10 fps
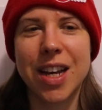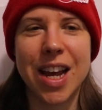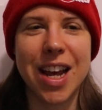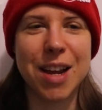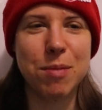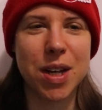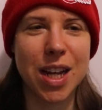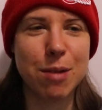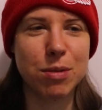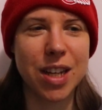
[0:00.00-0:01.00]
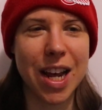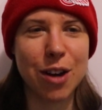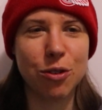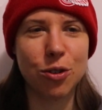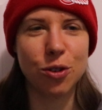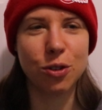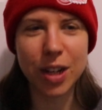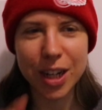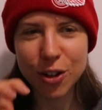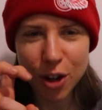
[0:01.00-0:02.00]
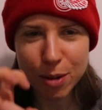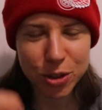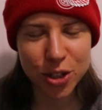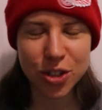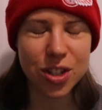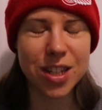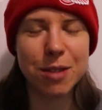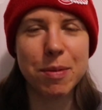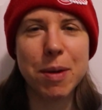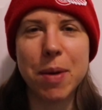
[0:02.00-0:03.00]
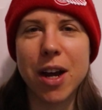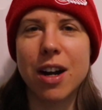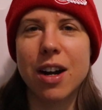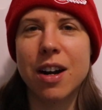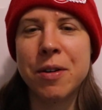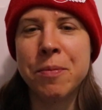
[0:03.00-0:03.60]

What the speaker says: and being able to handle interruptions a little bit better.